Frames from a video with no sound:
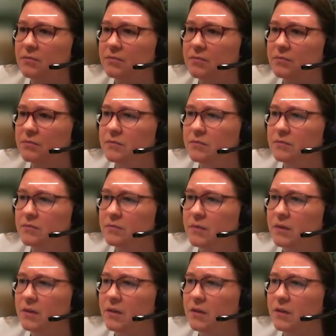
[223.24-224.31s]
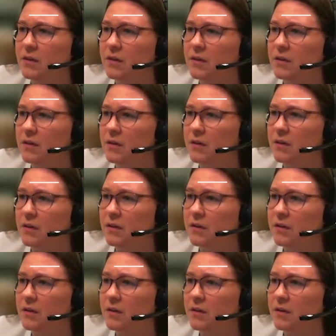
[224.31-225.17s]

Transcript: No one is speaking in this clip.